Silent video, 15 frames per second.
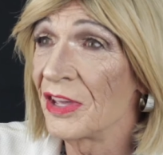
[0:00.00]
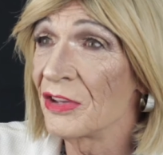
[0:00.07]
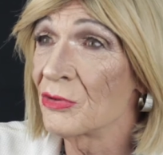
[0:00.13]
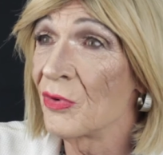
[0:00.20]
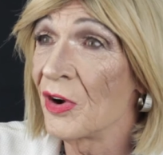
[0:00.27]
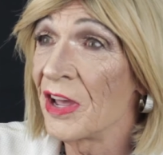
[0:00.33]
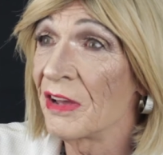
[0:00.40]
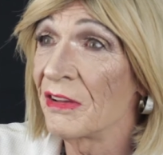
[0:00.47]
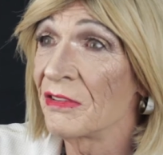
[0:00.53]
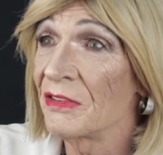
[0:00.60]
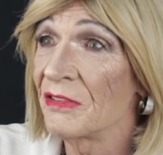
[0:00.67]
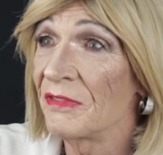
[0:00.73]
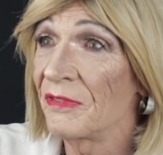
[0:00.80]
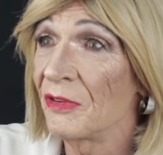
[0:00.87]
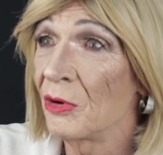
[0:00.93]
gets
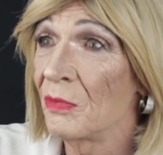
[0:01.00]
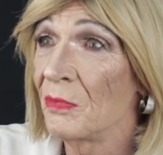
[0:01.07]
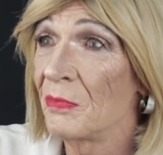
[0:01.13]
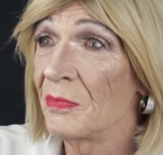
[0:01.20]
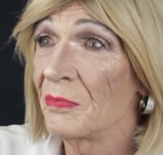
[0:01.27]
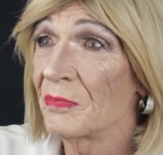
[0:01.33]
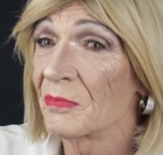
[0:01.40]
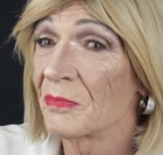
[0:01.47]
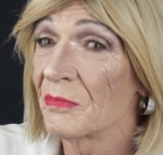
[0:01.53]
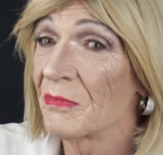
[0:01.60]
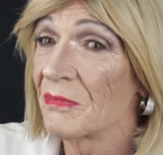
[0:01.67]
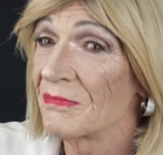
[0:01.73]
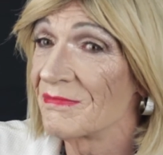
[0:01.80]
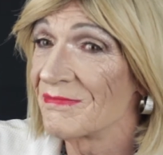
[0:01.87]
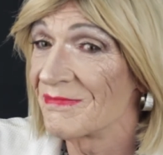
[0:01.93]
round from
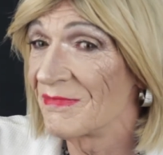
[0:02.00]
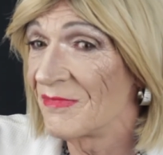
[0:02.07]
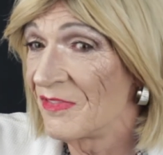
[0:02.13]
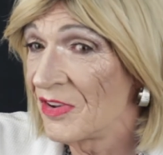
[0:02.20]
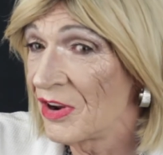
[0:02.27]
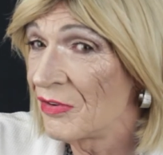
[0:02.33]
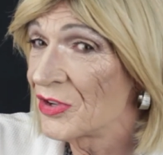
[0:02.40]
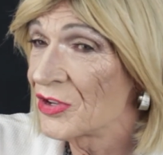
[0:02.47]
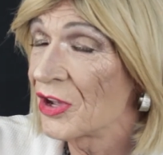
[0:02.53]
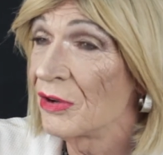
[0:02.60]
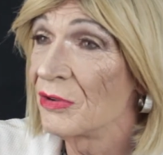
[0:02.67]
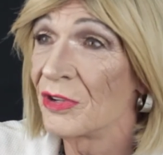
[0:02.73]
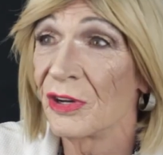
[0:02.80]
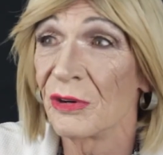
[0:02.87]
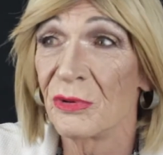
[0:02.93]
various
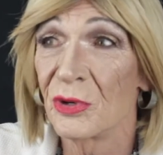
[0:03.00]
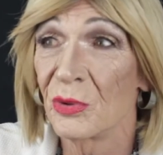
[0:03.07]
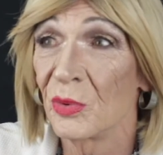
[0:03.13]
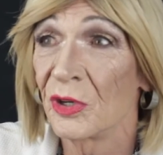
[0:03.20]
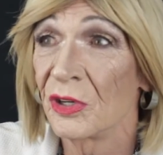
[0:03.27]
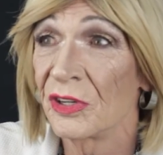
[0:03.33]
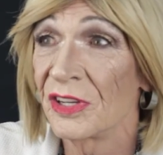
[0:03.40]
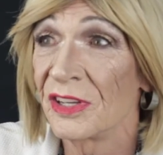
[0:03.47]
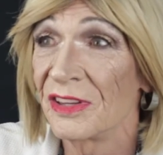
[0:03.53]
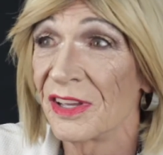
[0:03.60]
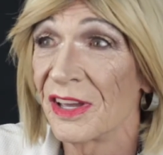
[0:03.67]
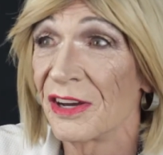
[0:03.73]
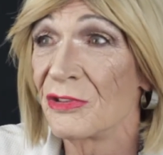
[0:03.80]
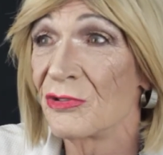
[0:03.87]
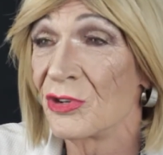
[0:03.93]
hotels you work in. The
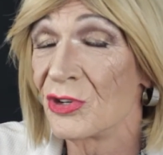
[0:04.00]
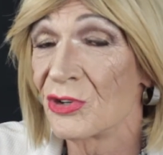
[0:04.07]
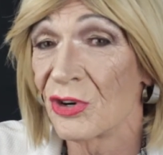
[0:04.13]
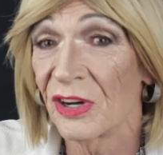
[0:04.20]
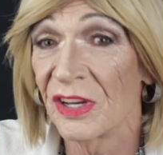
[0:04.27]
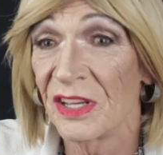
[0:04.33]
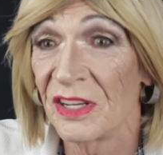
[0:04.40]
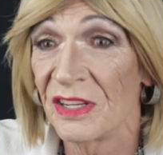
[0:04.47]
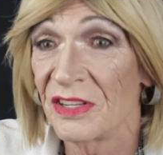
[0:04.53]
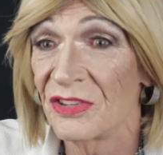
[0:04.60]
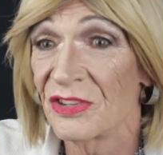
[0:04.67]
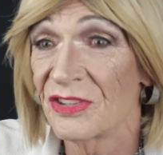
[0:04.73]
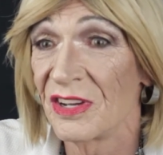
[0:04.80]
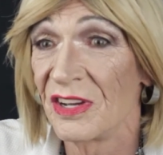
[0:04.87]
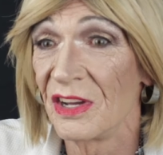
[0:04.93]
catering trade
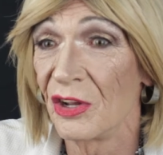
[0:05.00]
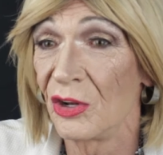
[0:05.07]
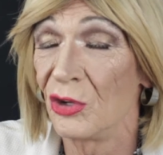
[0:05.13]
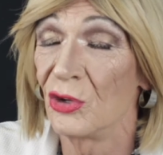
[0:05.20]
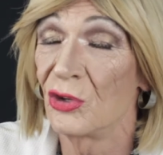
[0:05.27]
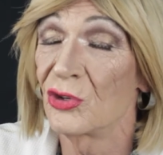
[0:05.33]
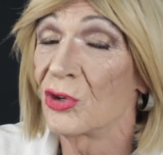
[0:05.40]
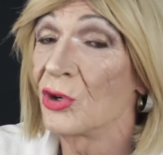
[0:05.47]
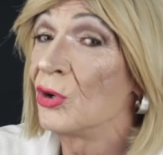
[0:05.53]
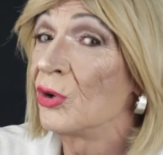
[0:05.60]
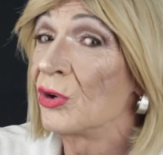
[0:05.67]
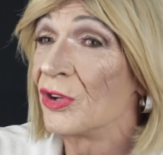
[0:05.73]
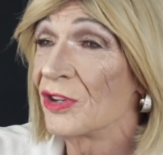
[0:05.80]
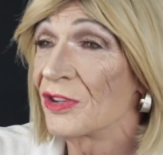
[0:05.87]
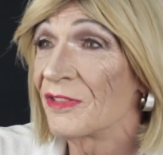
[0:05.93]
is
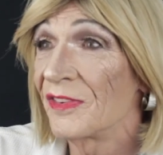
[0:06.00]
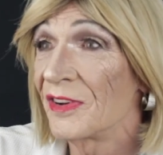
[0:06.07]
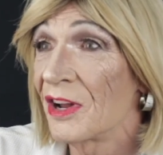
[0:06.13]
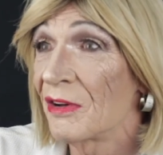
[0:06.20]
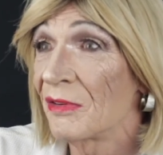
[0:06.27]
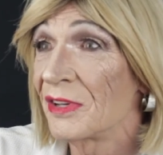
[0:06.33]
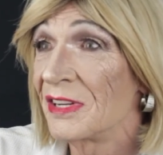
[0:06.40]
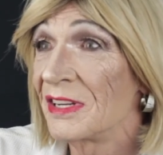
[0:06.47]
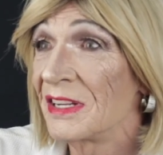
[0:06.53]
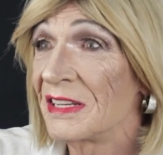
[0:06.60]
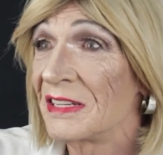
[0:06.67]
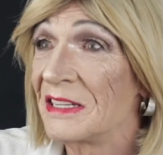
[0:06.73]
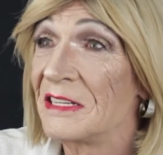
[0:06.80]
notorious for knowing